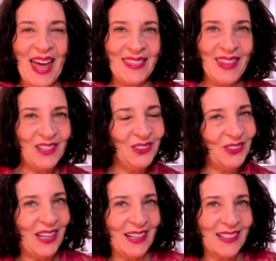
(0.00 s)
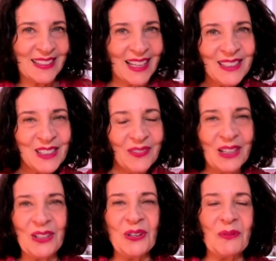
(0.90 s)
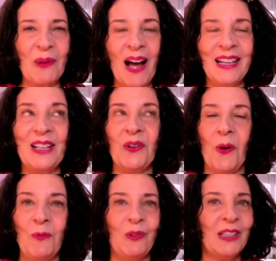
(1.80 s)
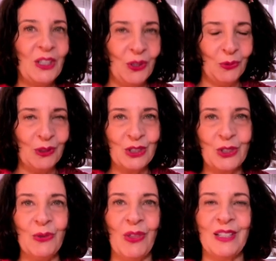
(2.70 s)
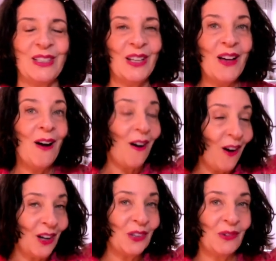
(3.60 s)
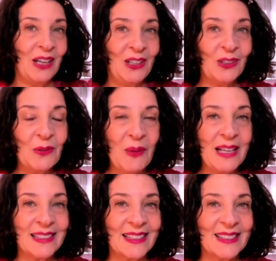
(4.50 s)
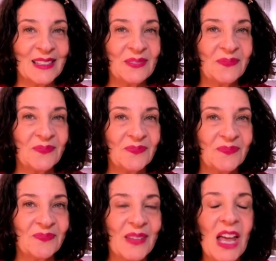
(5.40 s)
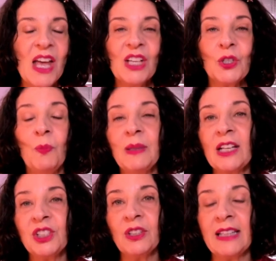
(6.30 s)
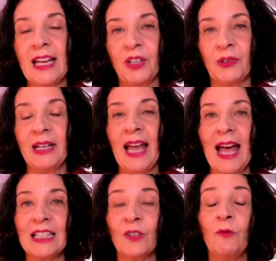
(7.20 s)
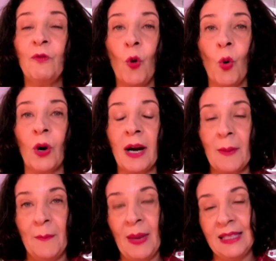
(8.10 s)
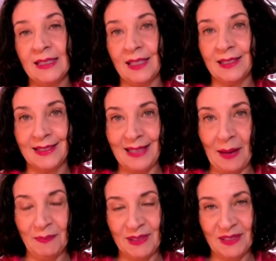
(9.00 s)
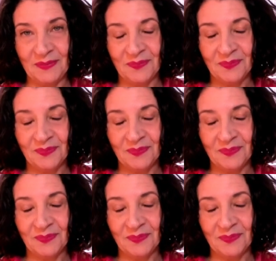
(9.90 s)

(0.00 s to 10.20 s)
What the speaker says: And then you'll get a sense of it in your body. And hopefully you will do this on a regular basis. So pleasure layering has four basic steps.